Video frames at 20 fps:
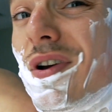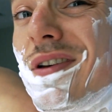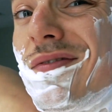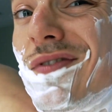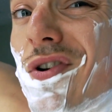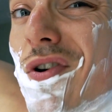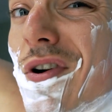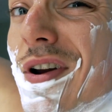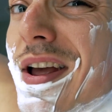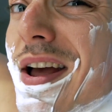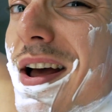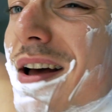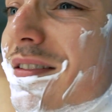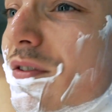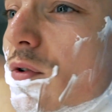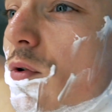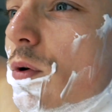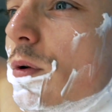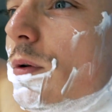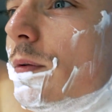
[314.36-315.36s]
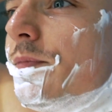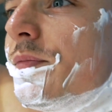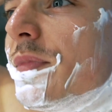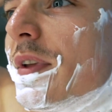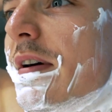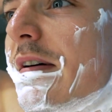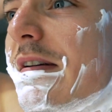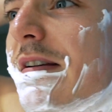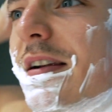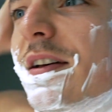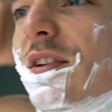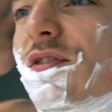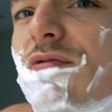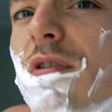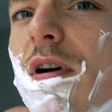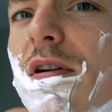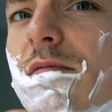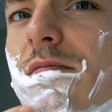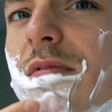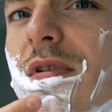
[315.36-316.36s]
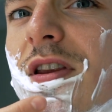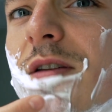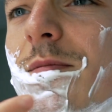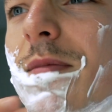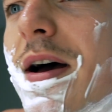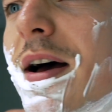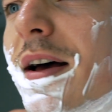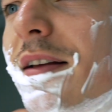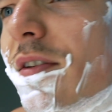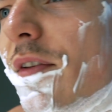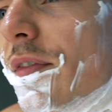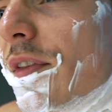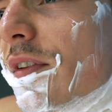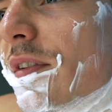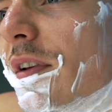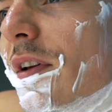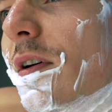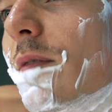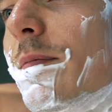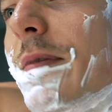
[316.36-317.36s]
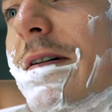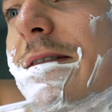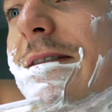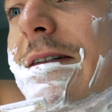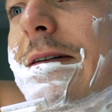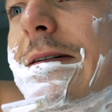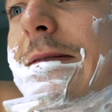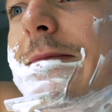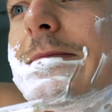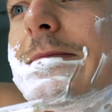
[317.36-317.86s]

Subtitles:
even got any hairs at all. Let's try the medium hairs on this little bit of a